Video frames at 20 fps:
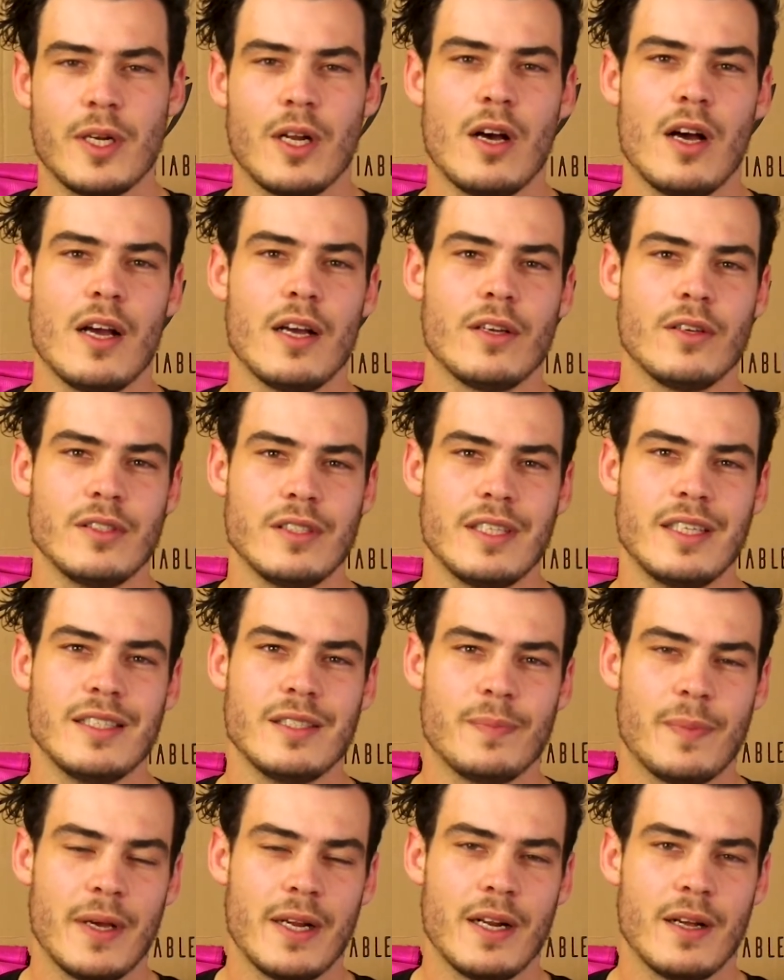higher because it
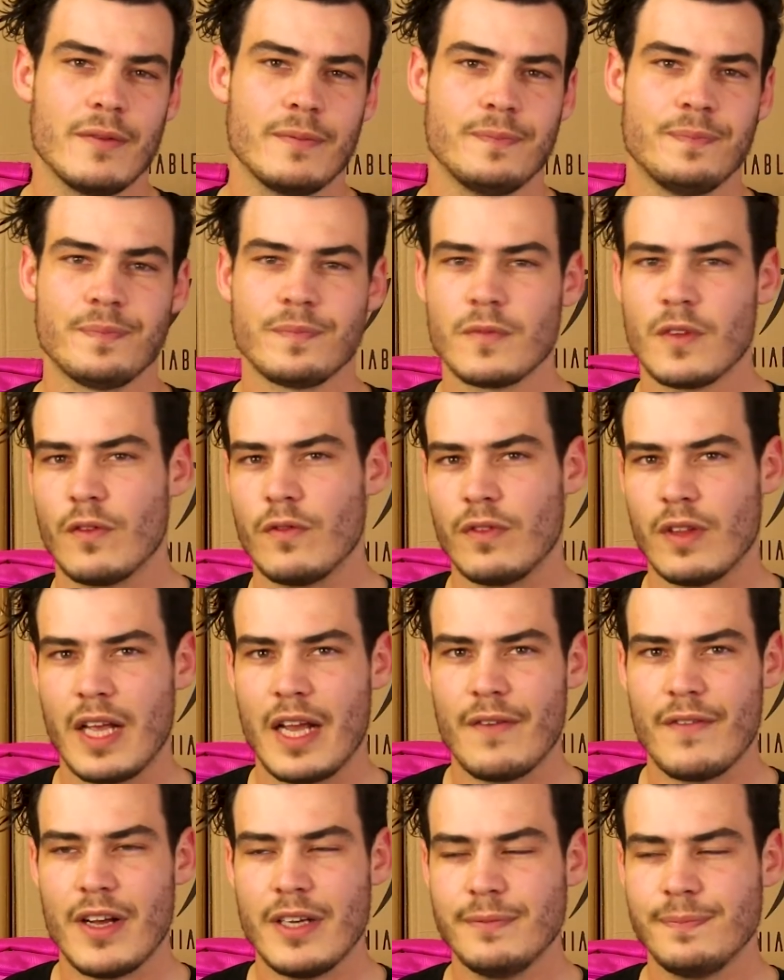is peanut
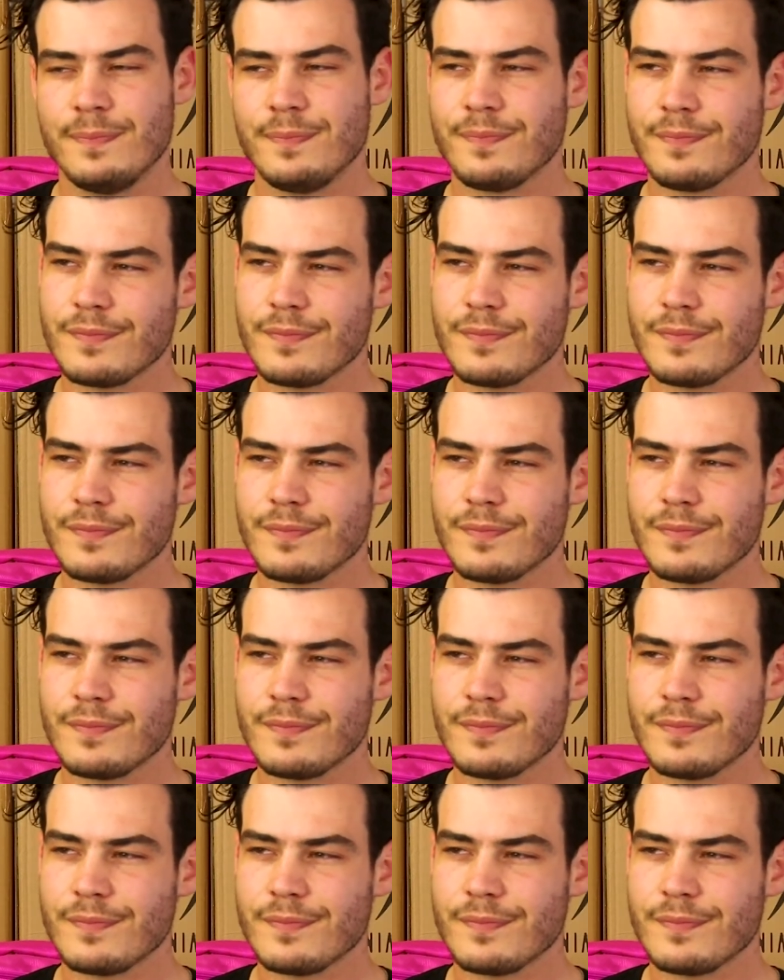flavor.